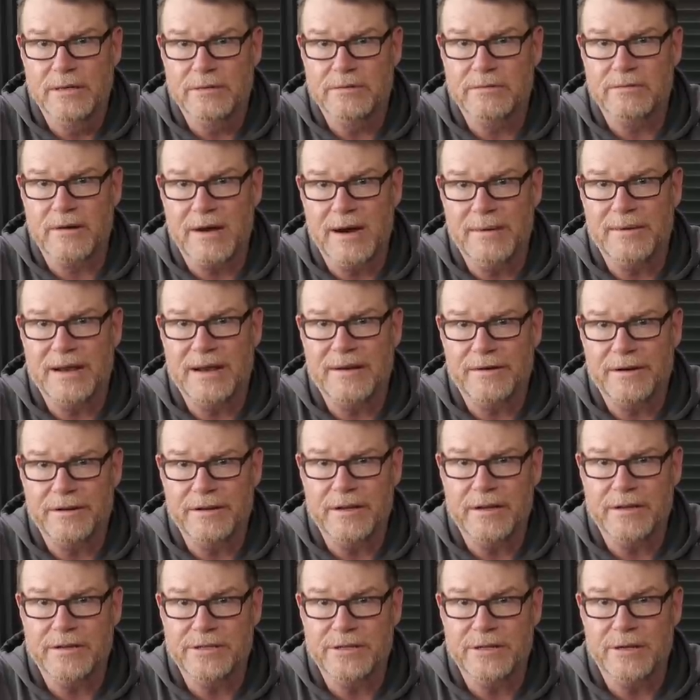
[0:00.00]
Subscribe if you haven't already
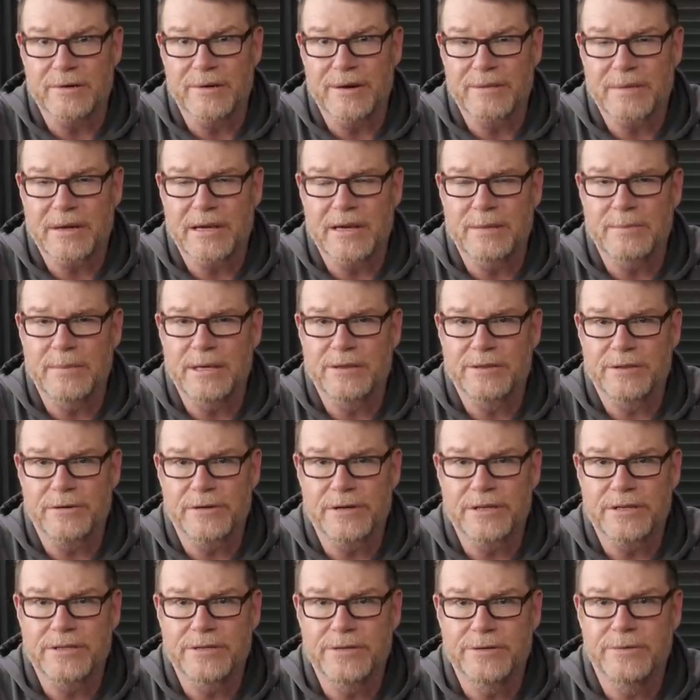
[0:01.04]
done so. I'm
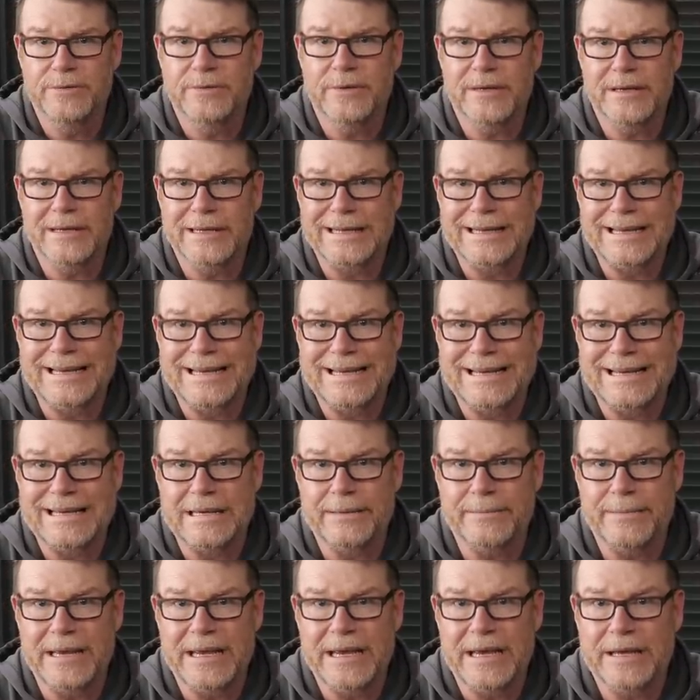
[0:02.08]
KB32, and I
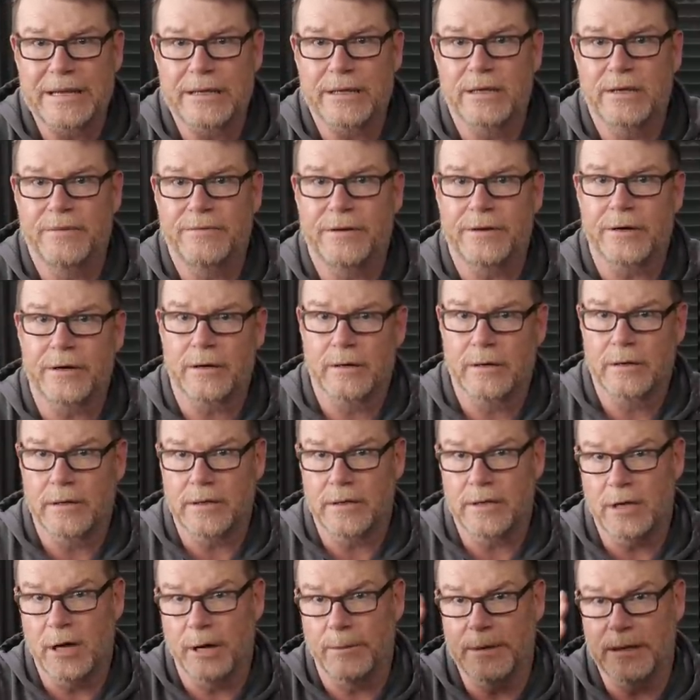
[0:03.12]
am out of here.
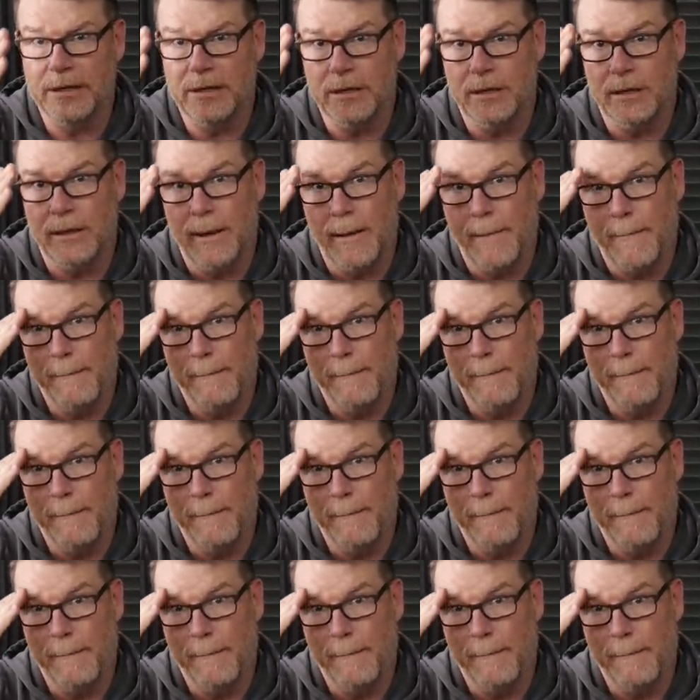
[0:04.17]
Y'all be good.